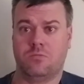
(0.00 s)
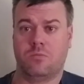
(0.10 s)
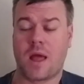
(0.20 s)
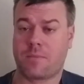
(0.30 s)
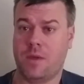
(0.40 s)

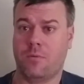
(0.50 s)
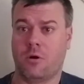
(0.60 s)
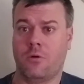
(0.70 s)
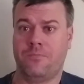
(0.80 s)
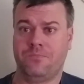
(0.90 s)
black
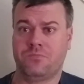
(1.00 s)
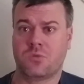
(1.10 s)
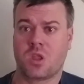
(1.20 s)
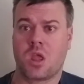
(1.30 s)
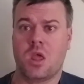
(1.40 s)
people.
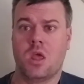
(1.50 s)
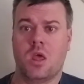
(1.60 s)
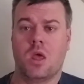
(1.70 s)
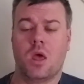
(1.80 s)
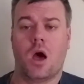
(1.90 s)

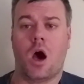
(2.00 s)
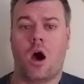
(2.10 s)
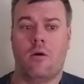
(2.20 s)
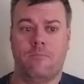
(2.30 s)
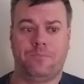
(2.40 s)

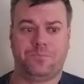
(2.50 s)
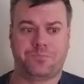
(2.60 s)
Um,